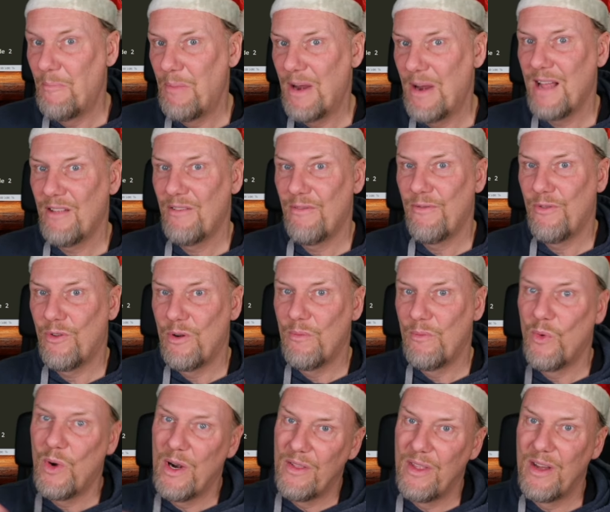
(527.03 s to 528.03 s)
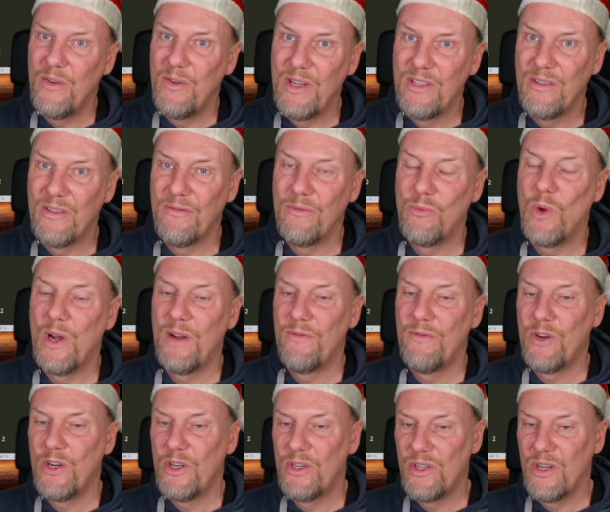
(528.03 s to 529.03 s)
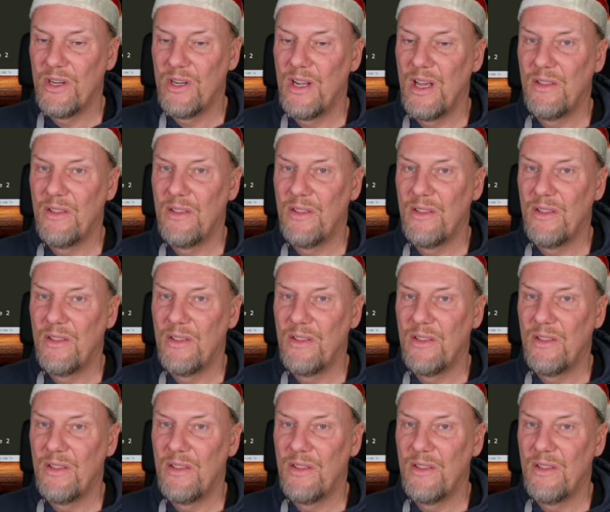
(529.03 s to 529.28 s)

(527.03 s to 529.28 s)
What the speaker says: platform where there is one version